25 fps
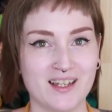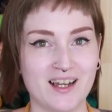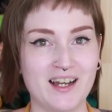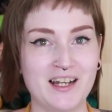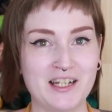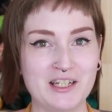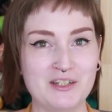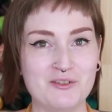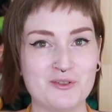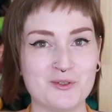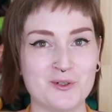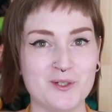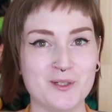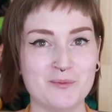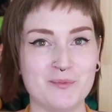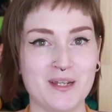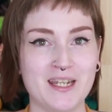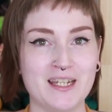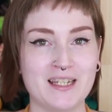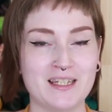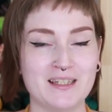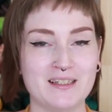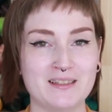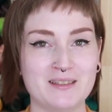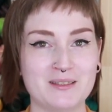I enjoyed
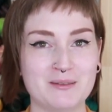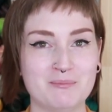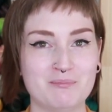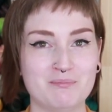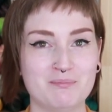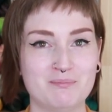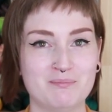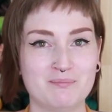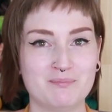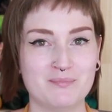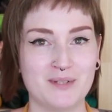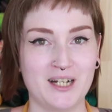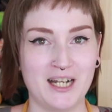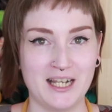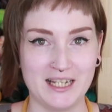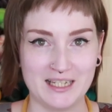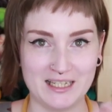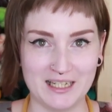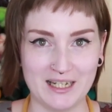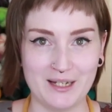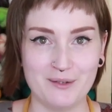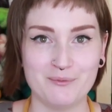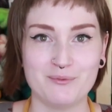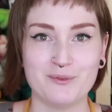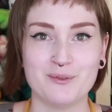making them. I
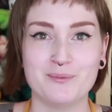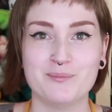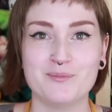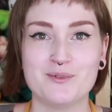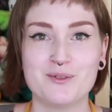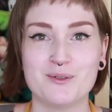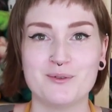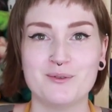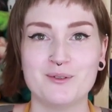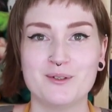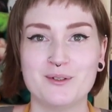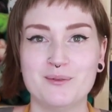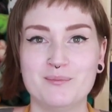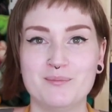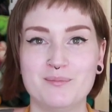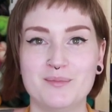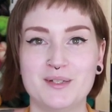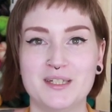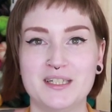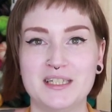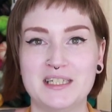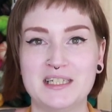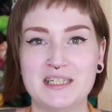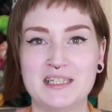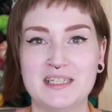gave them to them.
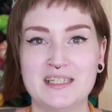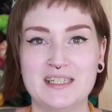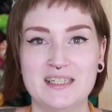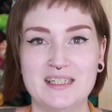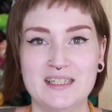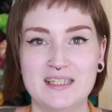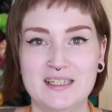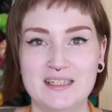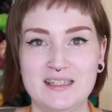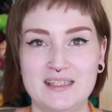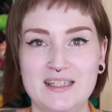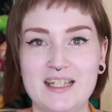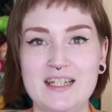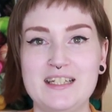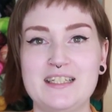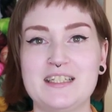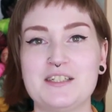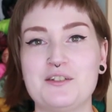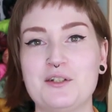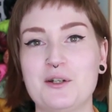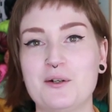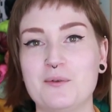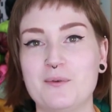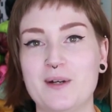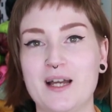They
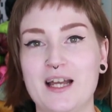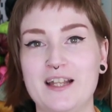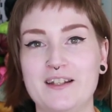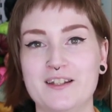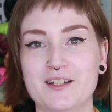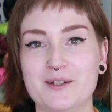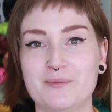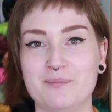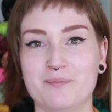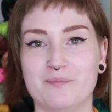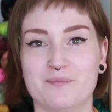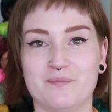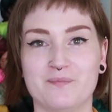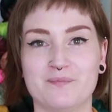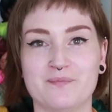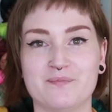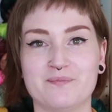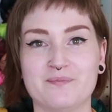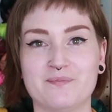did not wear them.